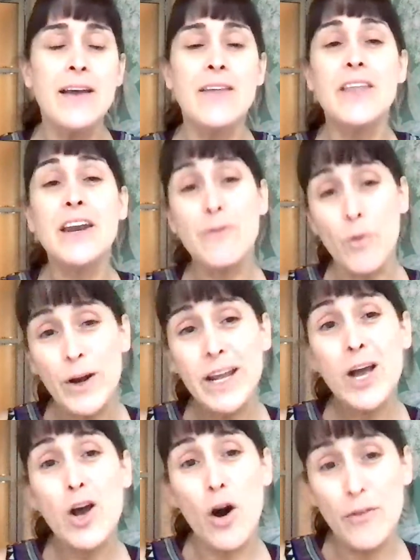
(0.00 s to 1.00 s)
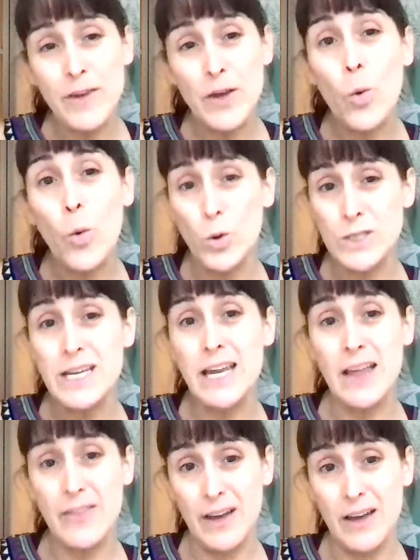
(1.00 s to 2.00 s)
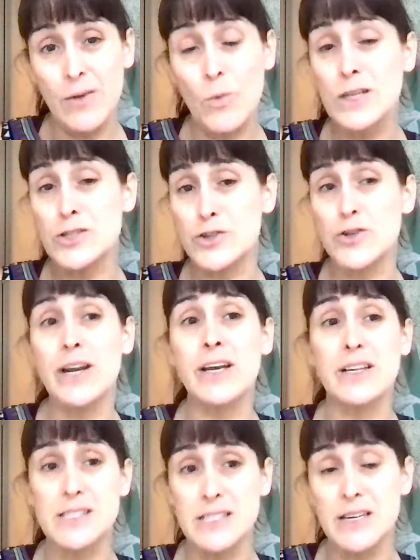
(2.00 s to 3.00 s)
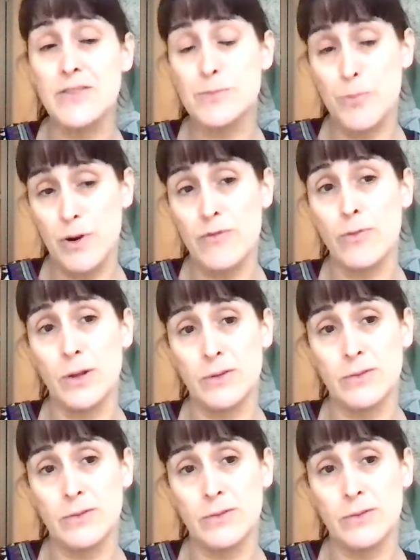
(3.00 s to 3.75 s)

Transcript: then avoiding coffee altogether whilst you're trying to conceive is preferable.